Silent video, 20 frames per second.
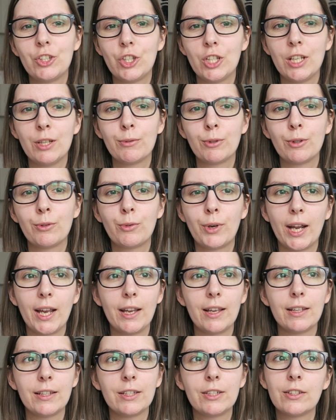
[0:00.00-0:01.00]
she will
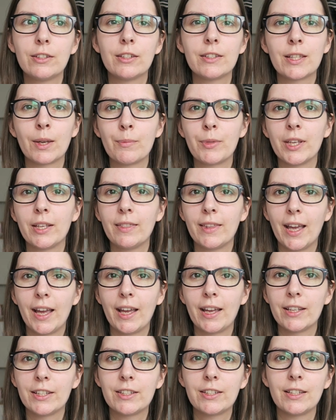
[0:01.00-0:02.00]
write something
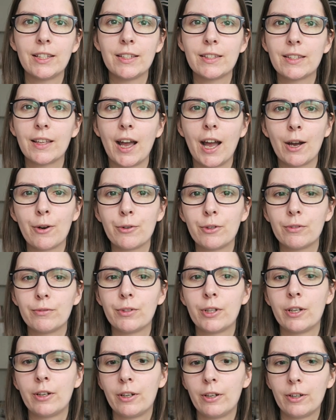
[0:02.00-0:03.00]
that is out of
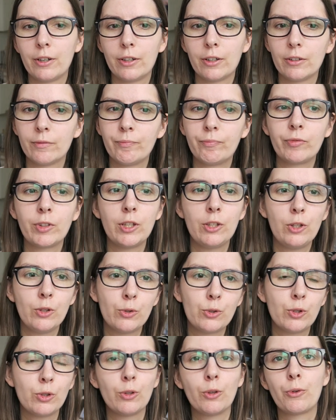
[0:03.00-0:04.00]
her
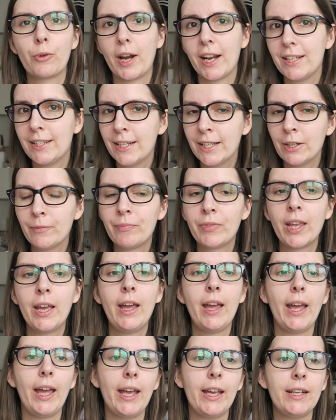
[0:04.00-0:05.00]
usual writing,
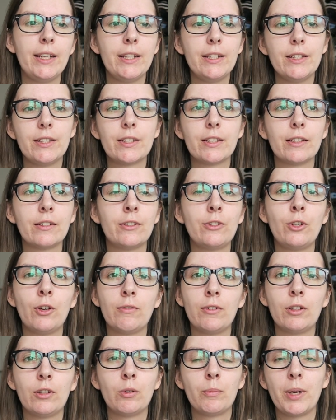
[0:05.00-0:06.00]
and it is a
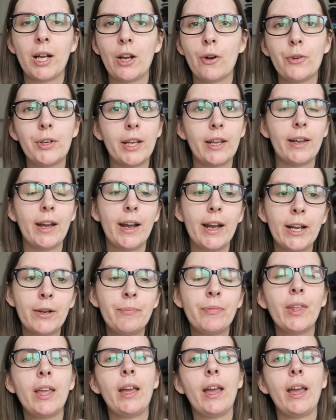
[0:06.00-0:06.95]
novel about AI.